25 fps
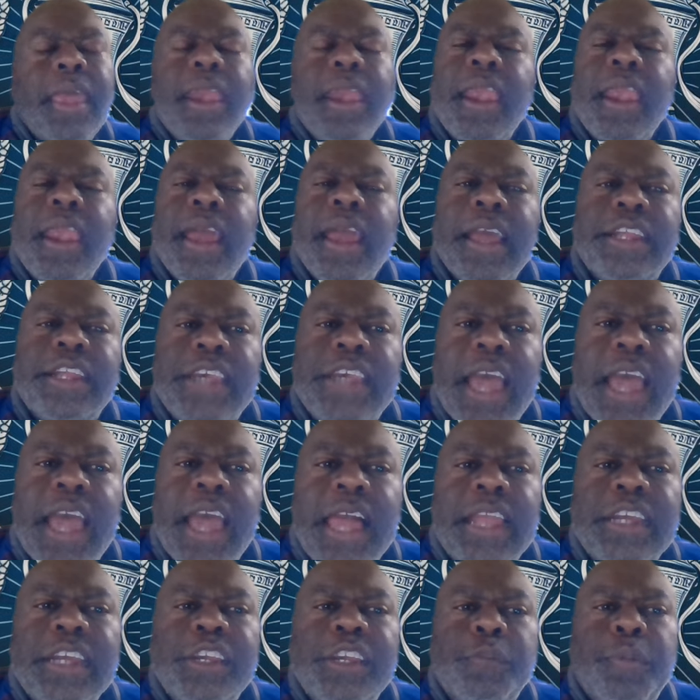and I
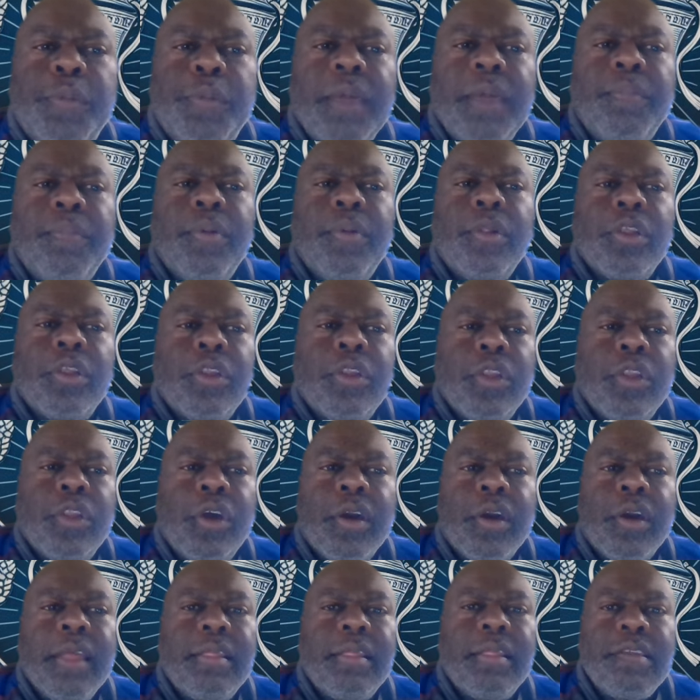challenge people to
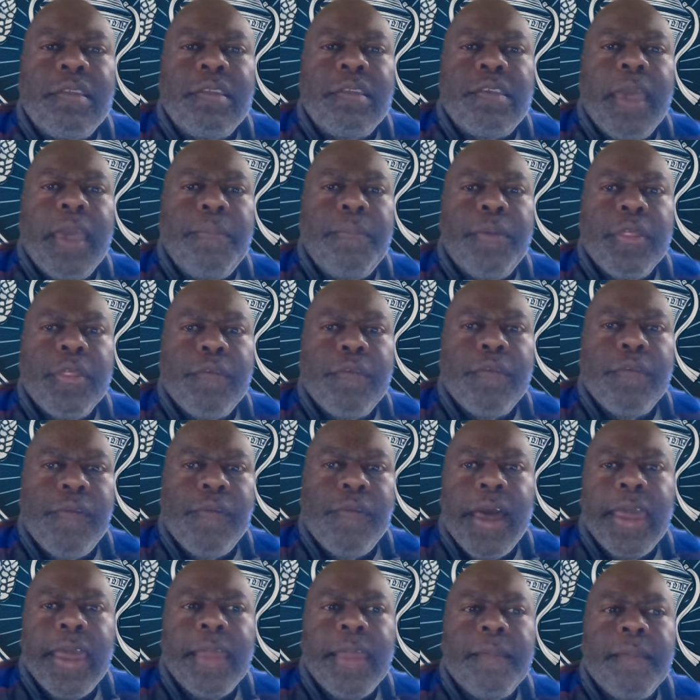look at the tape of the
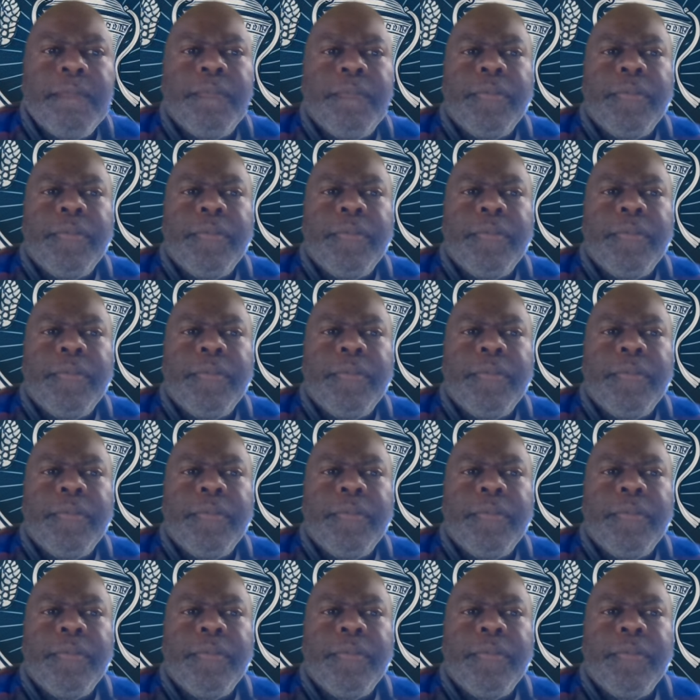fight,